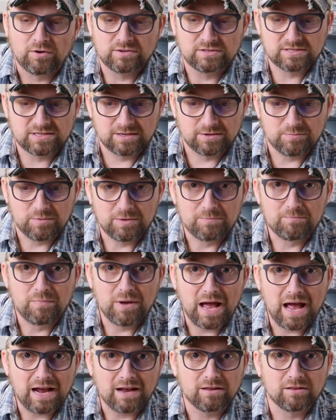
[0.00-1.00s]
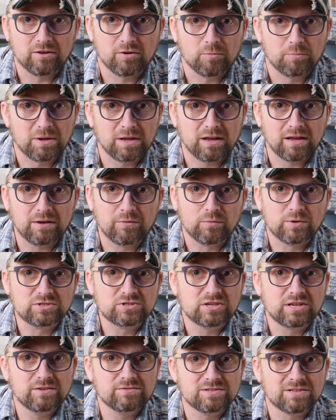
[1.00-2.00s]
It's going to be back a little bit,
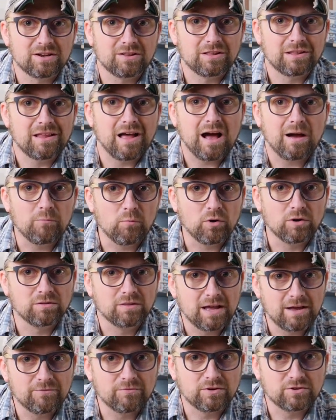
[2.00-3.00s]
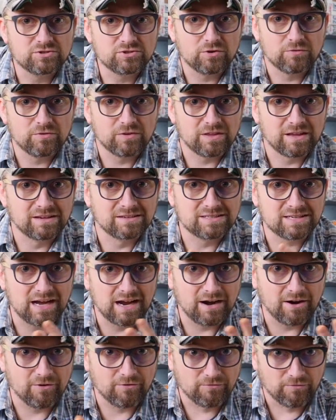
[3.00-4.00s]
which gives it a lot more leverage over the
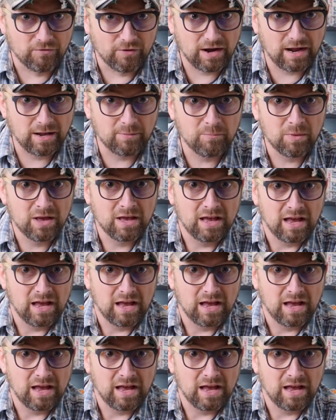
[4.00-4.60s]
entire frame,